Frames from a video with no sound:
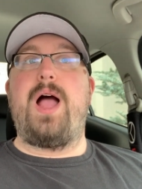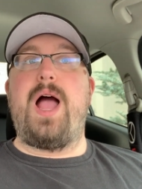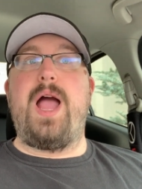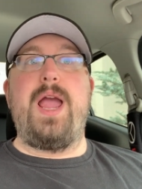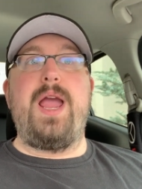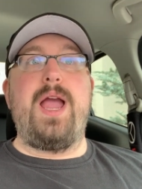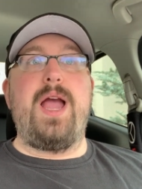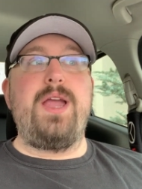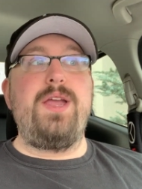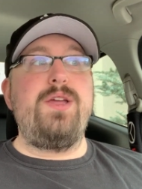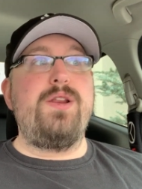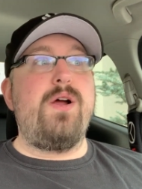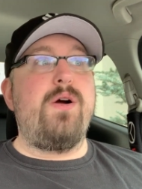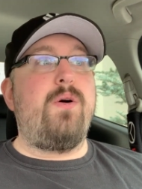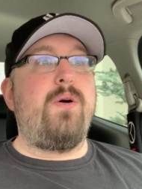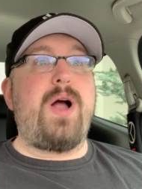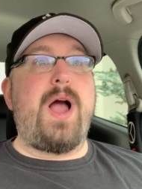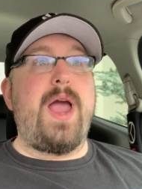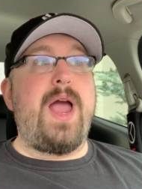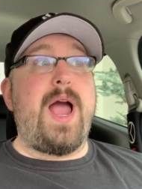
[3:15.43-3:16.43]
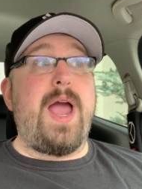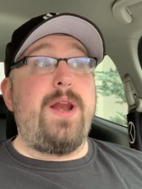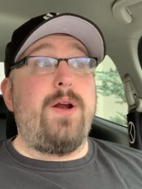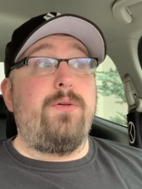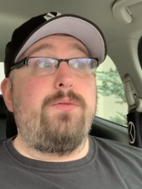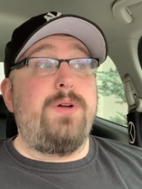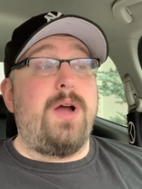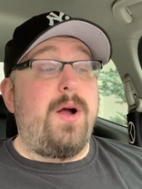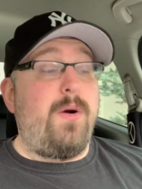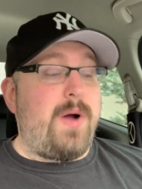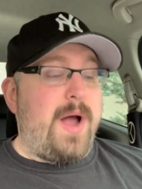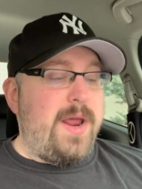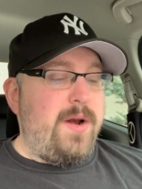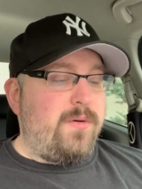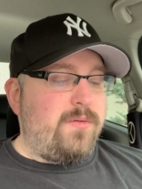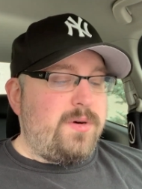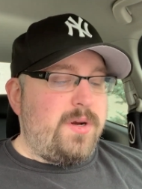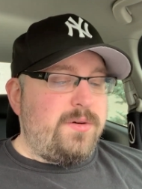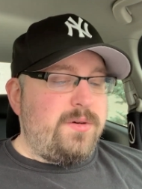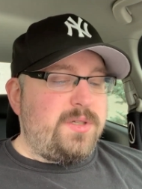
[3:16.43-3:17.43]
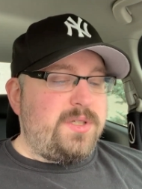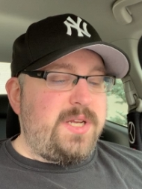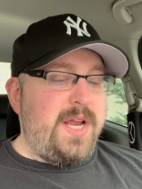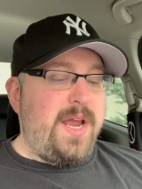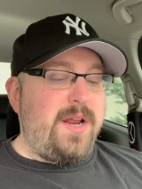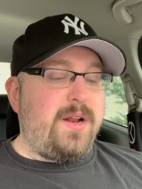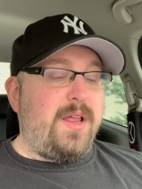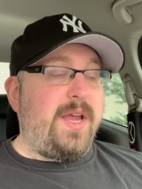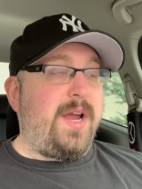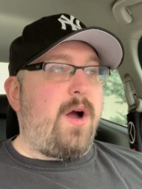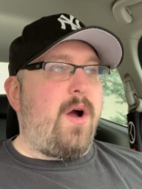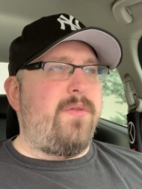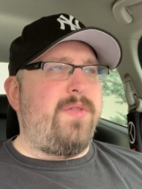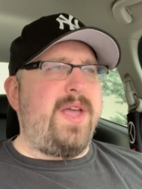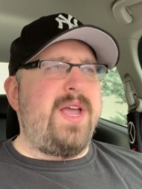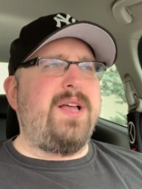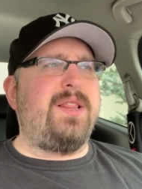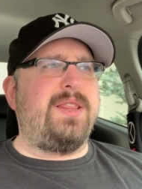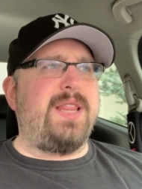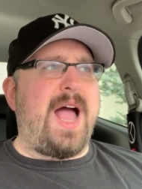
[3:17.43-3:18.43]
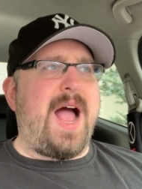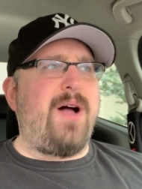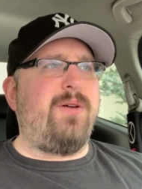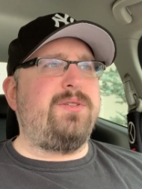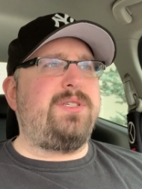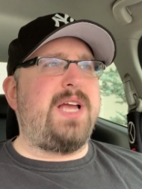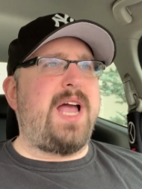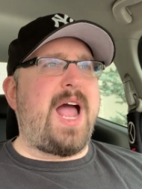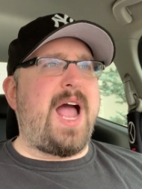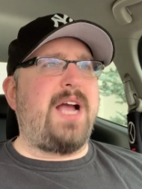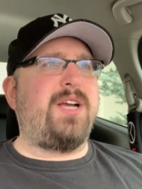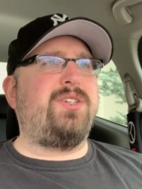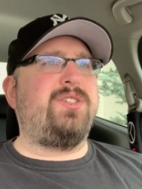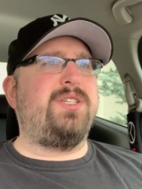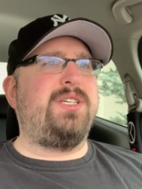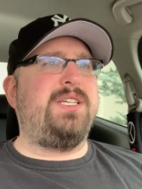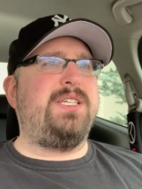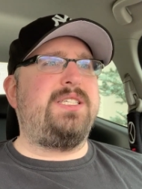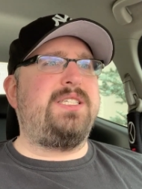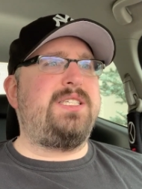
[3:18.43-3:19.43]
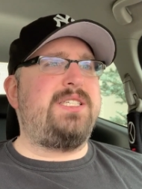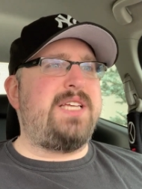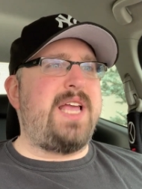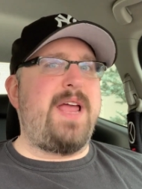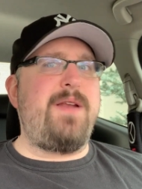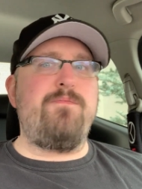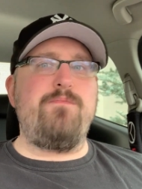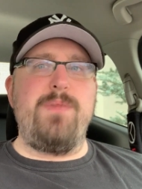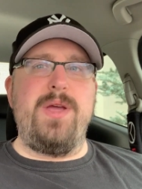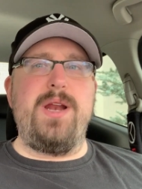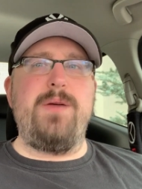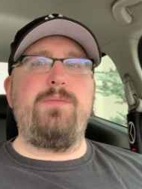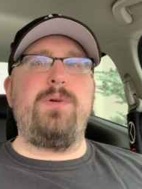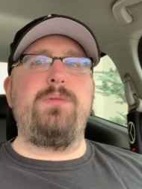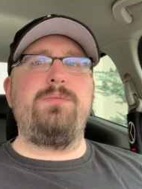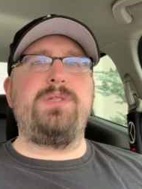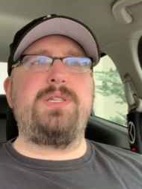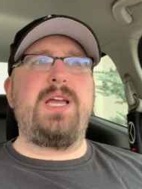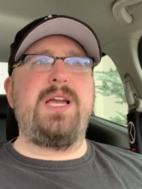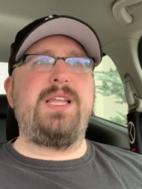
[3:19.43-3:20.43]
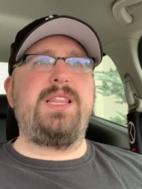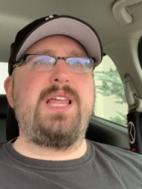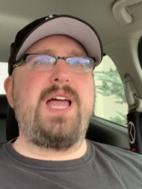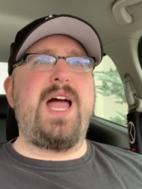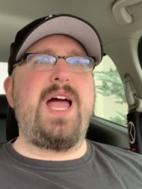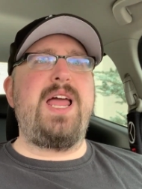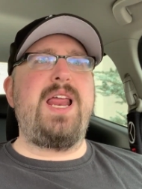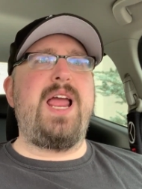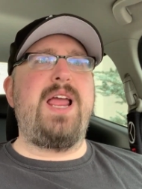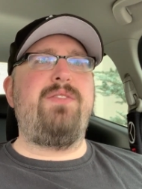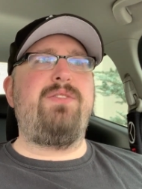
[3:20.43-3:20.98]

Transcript: I, you know, I, I don't know. I don't understand. Like, are they allowed to actually set minimums like that?